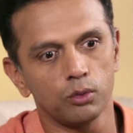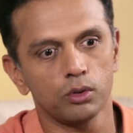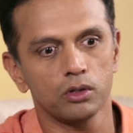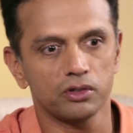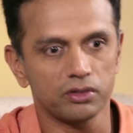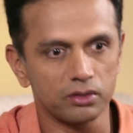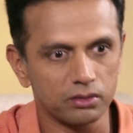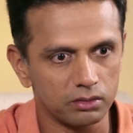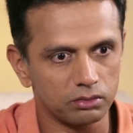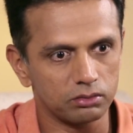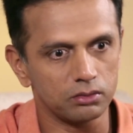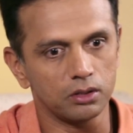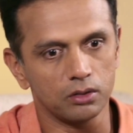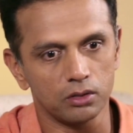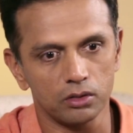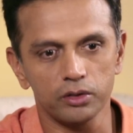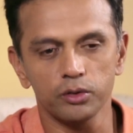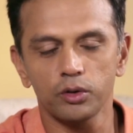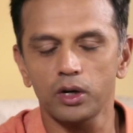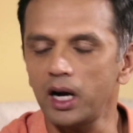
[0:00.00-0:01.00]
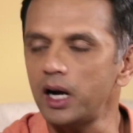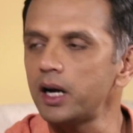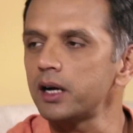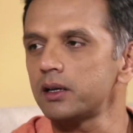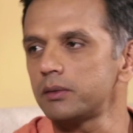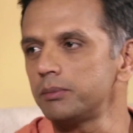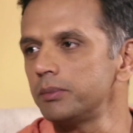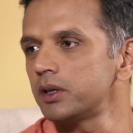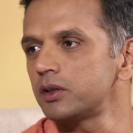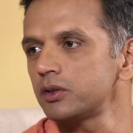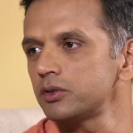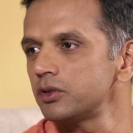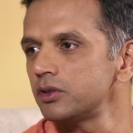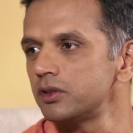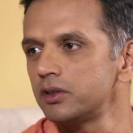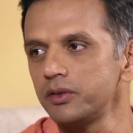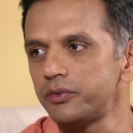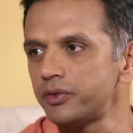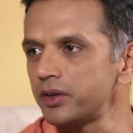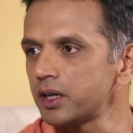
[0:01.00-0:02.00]
you can't, because you're different
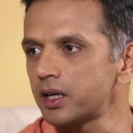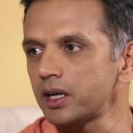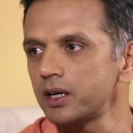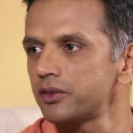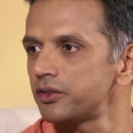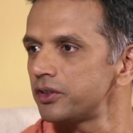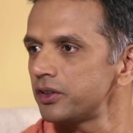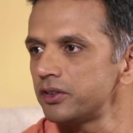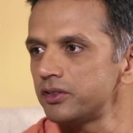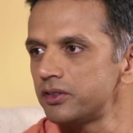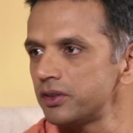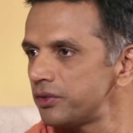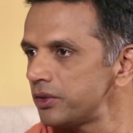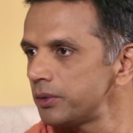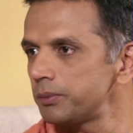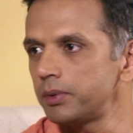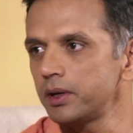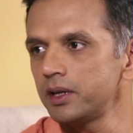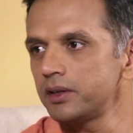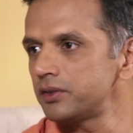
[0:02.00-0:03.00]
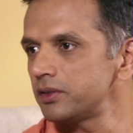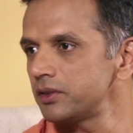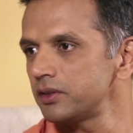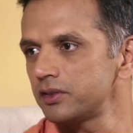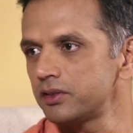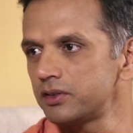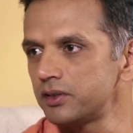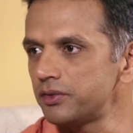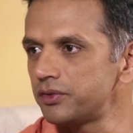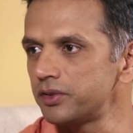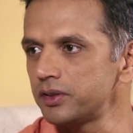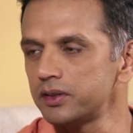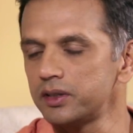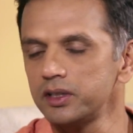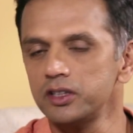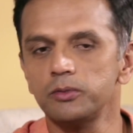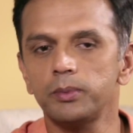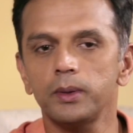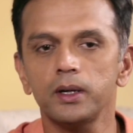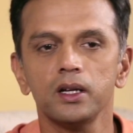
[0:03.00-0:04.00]
countries, different places, different things. But
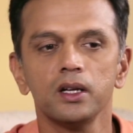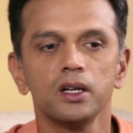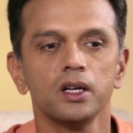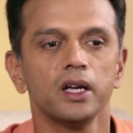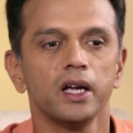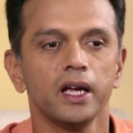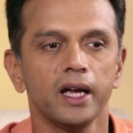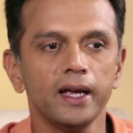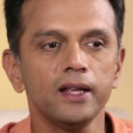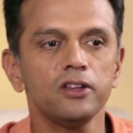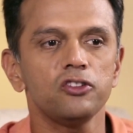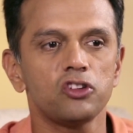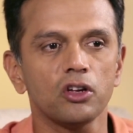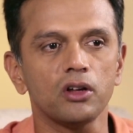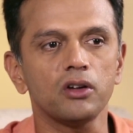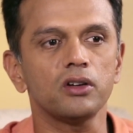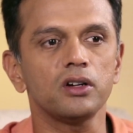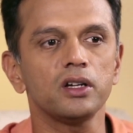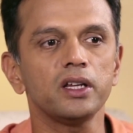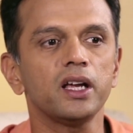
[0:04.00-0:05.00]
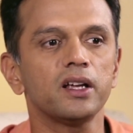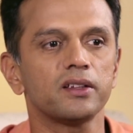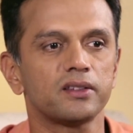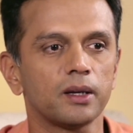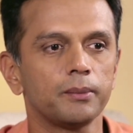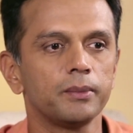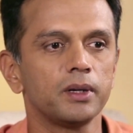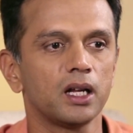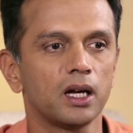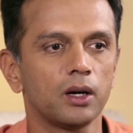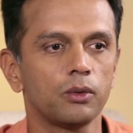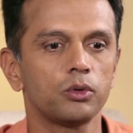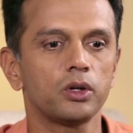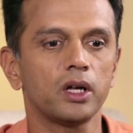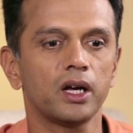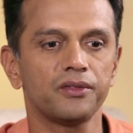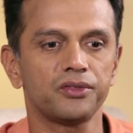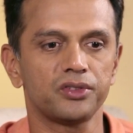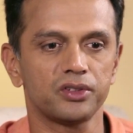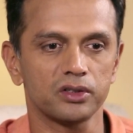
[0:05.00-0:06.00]
in general, yes. I mean, I would have certain
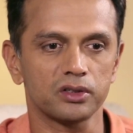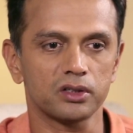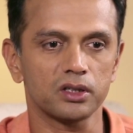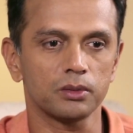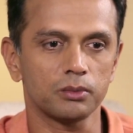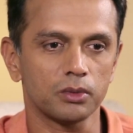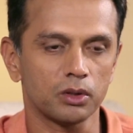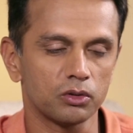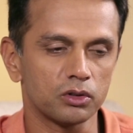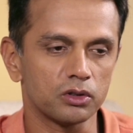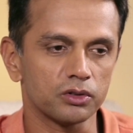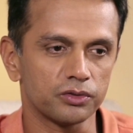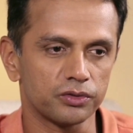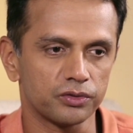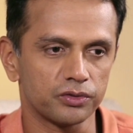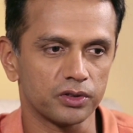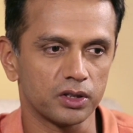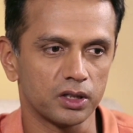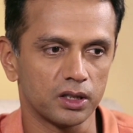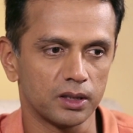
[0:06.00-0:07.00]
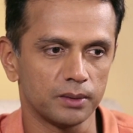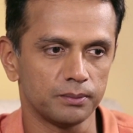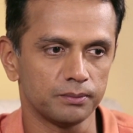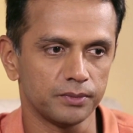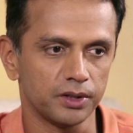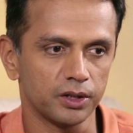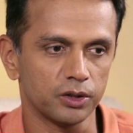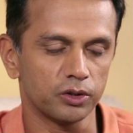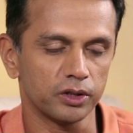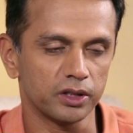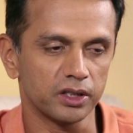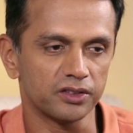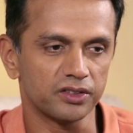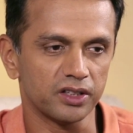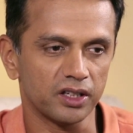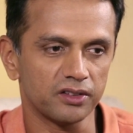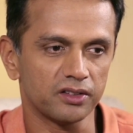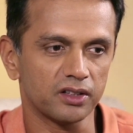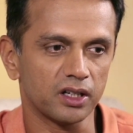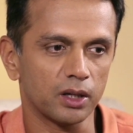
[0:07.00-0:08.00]
amount of, in the sense that I
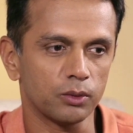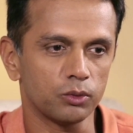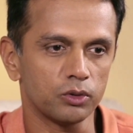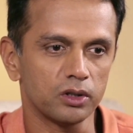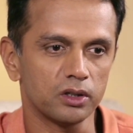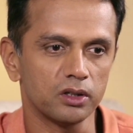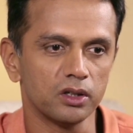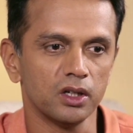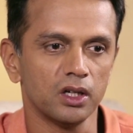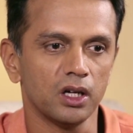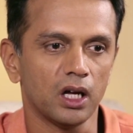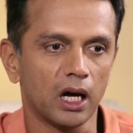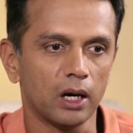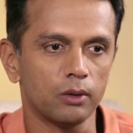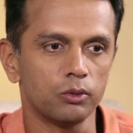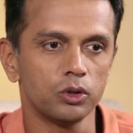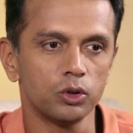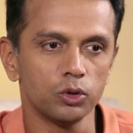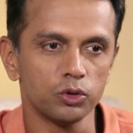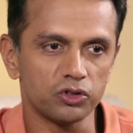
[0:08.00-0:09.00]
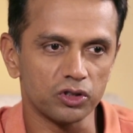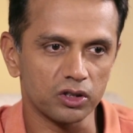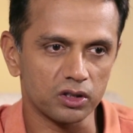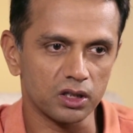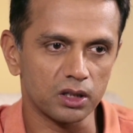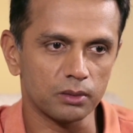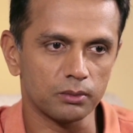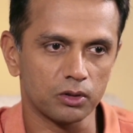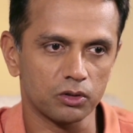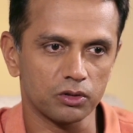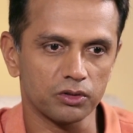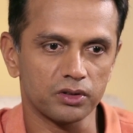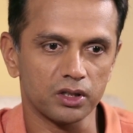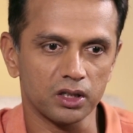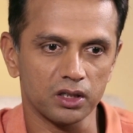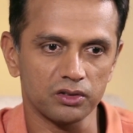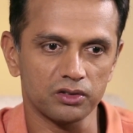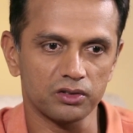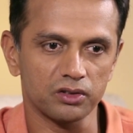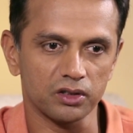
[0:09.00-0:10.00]
would do certain amount of things,
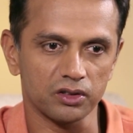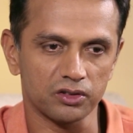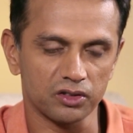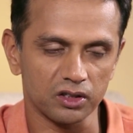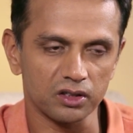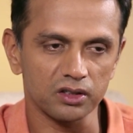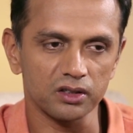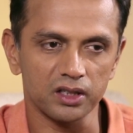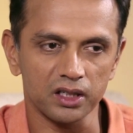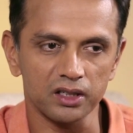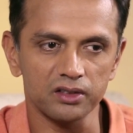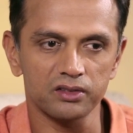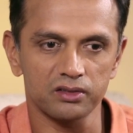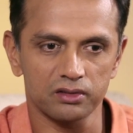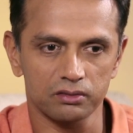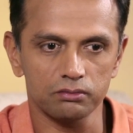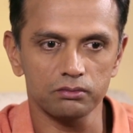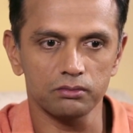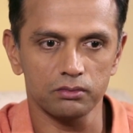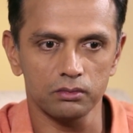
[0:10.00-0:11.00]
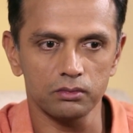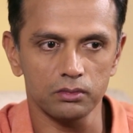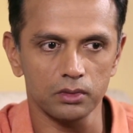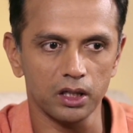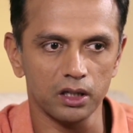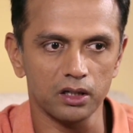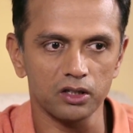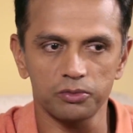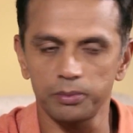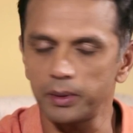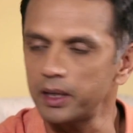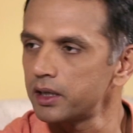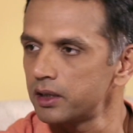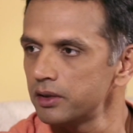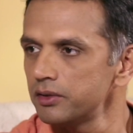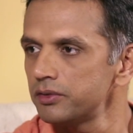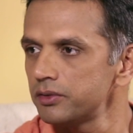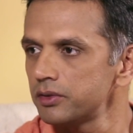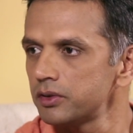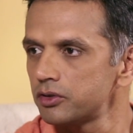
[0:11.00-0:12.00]
certain things irrespective.
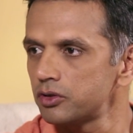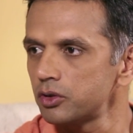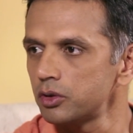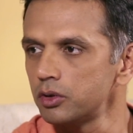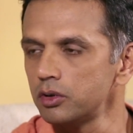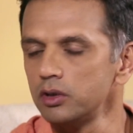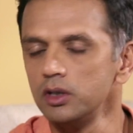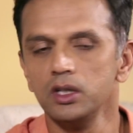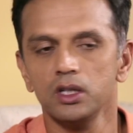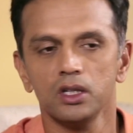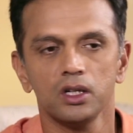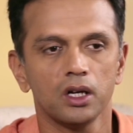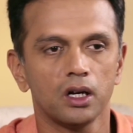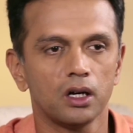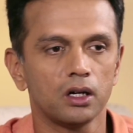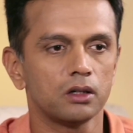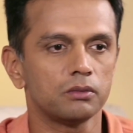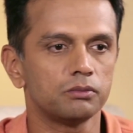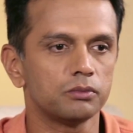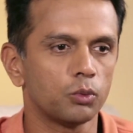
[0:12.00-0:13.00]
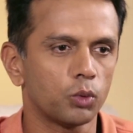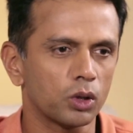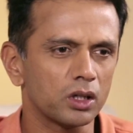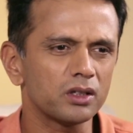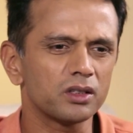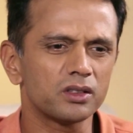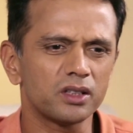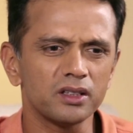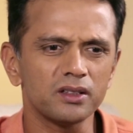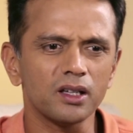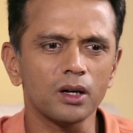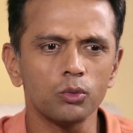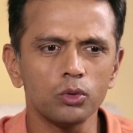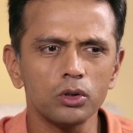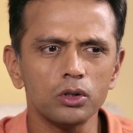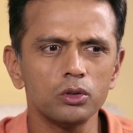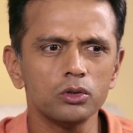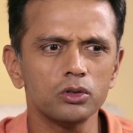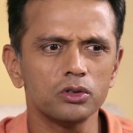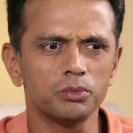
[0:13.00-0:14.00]
So. One of the things I would do is
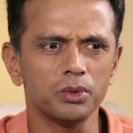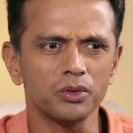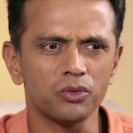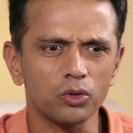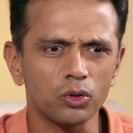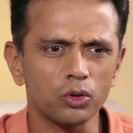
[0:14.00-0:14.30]
before